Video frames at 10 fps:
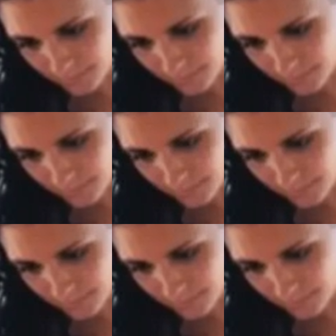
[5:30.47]

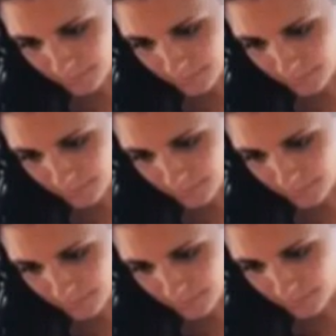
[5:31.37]

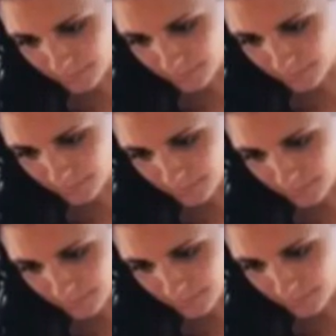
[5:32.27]

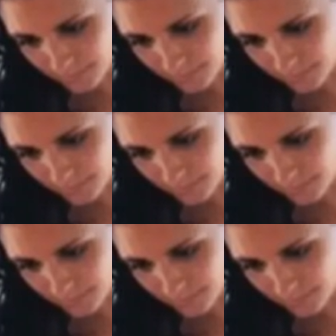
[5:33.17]

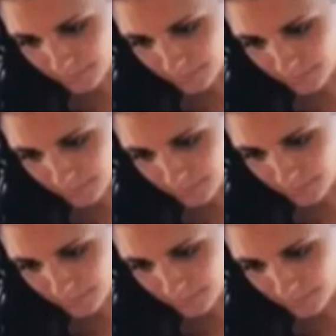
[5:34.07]

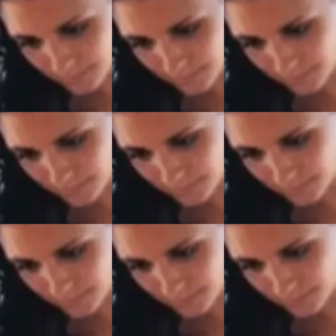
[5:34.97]

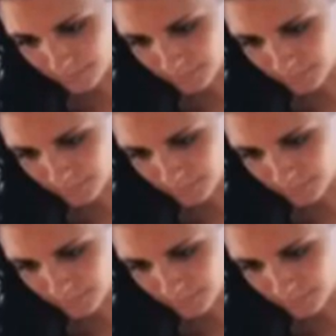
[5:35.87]
(not speaking)